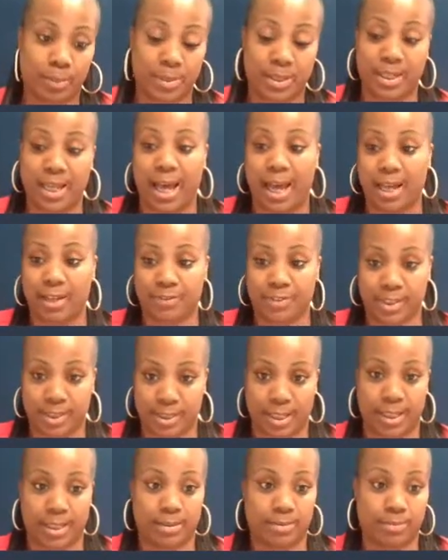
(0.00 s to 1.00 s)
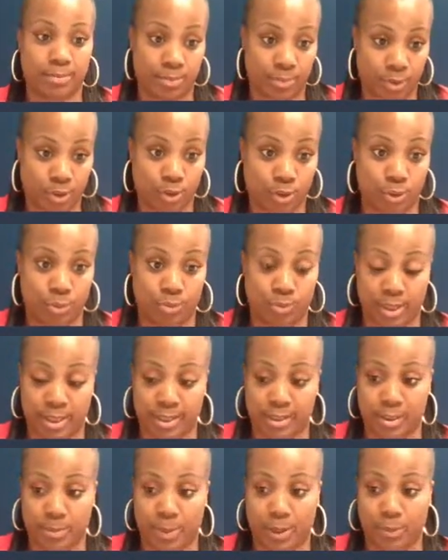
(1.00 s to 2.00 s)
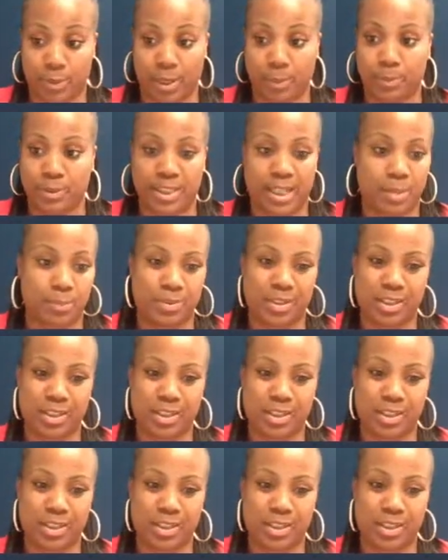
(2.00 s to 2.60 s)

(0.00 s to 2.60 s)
I mean, I've said certain things about what I put